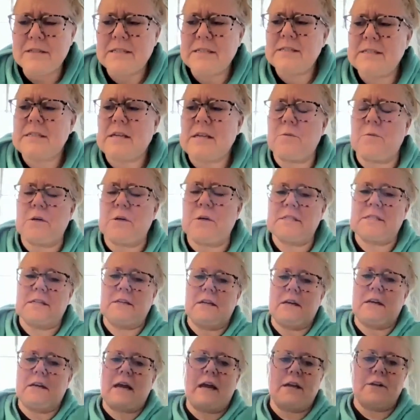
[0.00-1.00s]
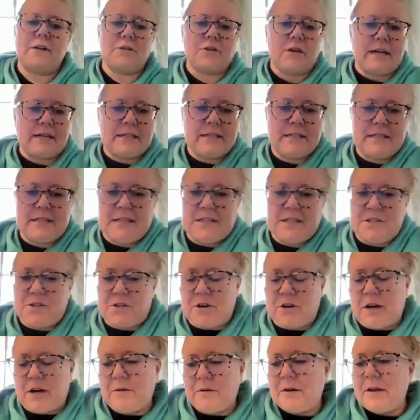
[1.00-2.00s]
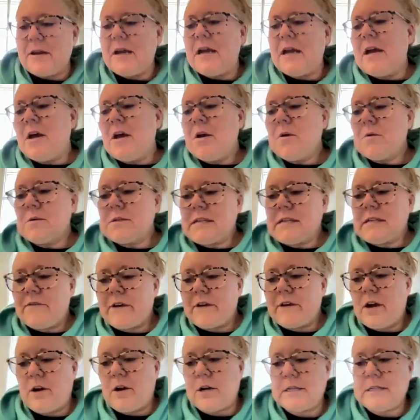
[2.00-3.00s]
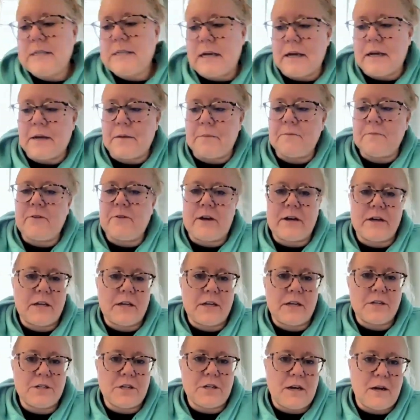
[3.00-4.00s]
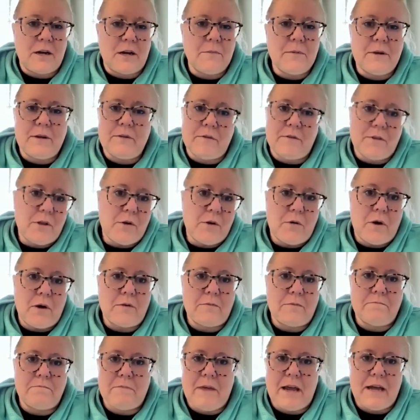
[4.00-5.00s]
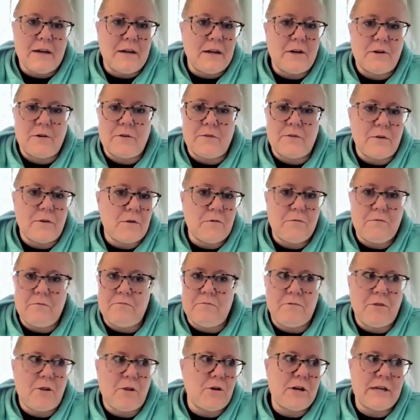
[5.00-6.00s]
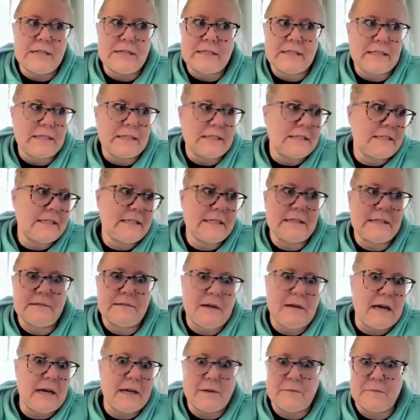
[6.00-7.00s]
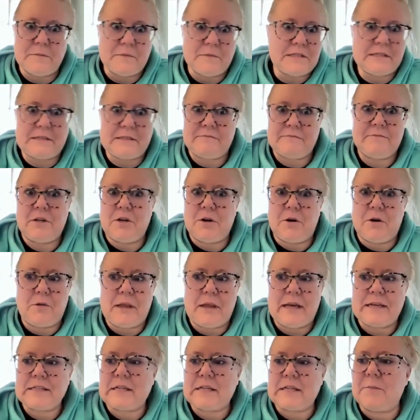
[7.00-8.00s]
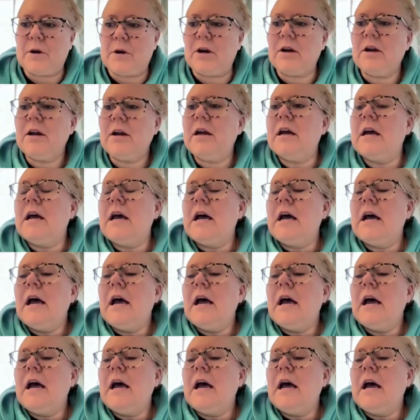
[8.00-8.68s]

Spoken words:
Since I wasn't a contracted teacher, I was having a hard time finding a job, even though I had interviewed 30, 60 times, that summer.